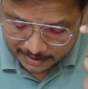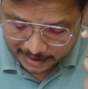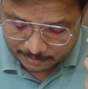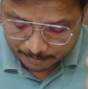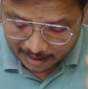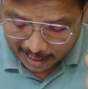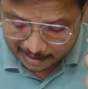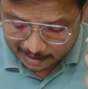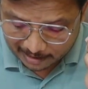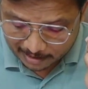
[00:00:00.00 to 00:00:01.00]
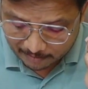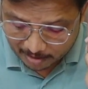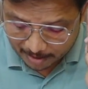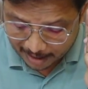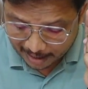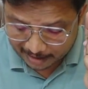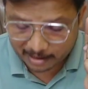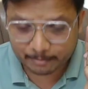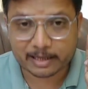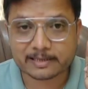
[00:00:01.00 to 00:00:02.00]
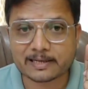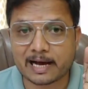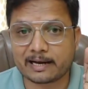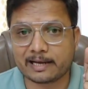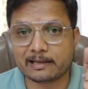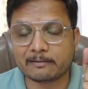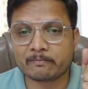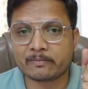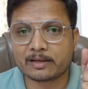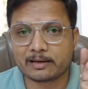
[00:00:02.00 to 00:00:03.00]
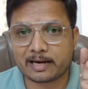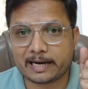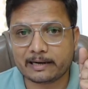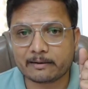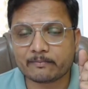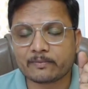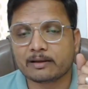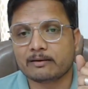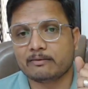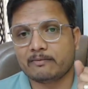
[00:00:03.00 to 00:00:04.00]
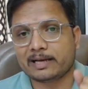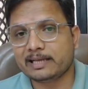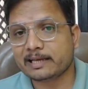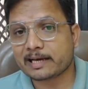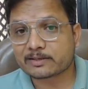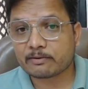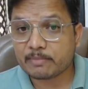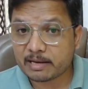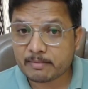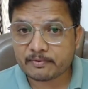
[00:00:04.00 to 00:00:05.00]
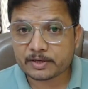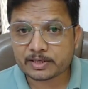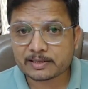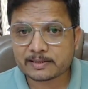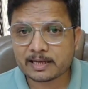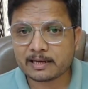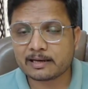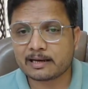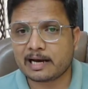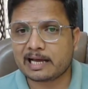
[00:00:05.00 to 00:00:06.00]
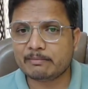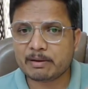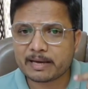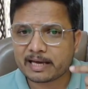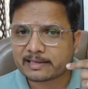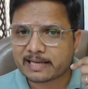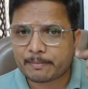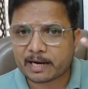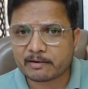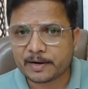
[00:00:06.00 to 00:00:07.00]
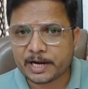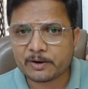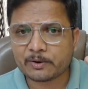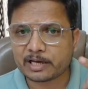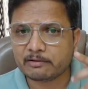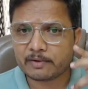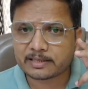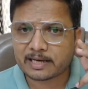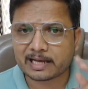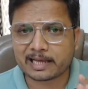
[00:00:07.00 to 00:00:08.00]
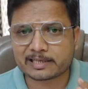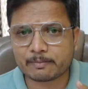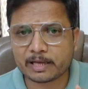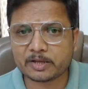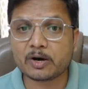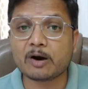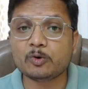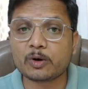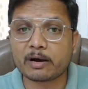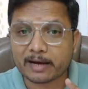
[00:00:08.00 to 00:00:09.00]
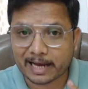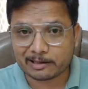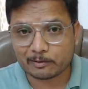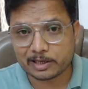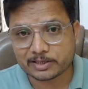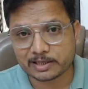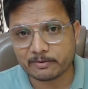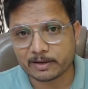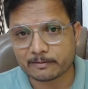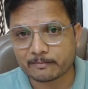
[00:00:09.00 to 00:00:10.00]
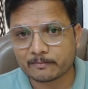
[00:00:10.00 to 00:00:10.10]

as per R R divided by R R plus R L, right? While in case of beam efficiency, I'll be making separate video in which I'll explain you how to have a calculation even.